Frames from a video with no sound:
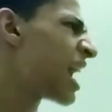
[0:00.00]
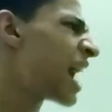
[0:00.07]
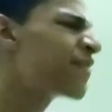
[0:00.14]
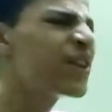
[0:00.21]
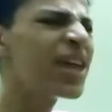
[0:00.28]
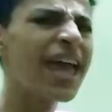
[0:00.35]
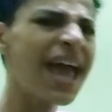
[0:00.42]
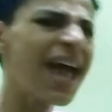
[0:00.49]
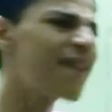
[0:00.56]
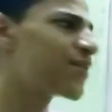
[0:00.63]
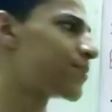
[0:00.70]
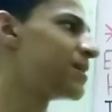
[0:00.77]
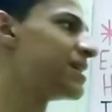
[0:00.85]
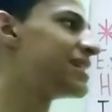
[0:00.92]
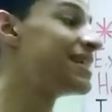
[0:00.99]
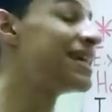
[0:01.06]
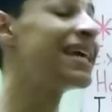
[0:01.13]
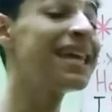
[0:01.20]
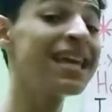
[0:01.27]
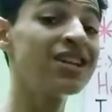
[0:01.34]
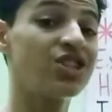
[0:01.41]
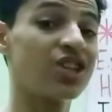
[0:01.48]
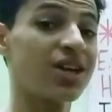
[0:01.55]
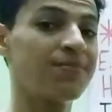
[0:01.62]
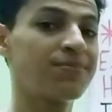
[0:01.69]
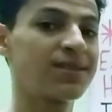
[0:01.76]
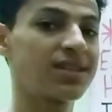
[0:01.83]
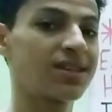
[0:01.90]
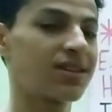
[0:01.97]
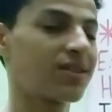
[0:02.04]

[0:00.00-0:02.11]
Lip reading: Have you ever been to Egypt?